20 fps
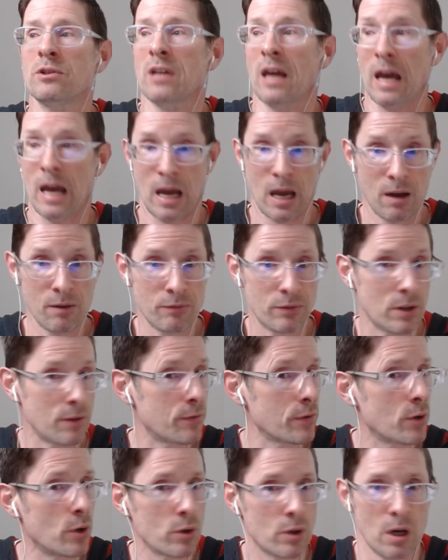to have
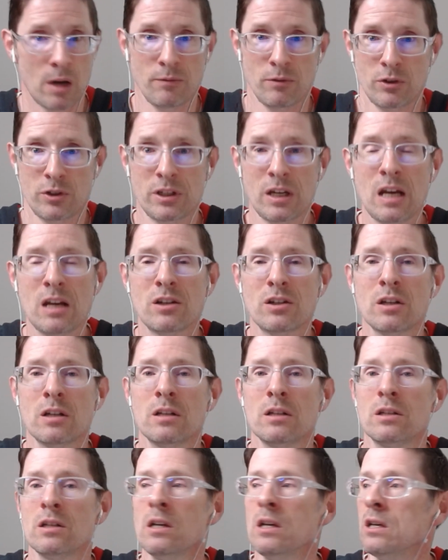difficult
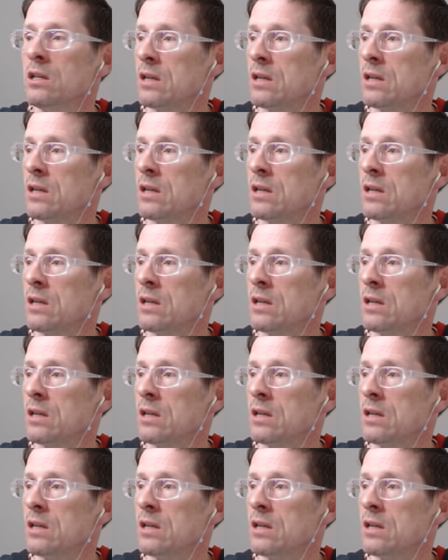conversations,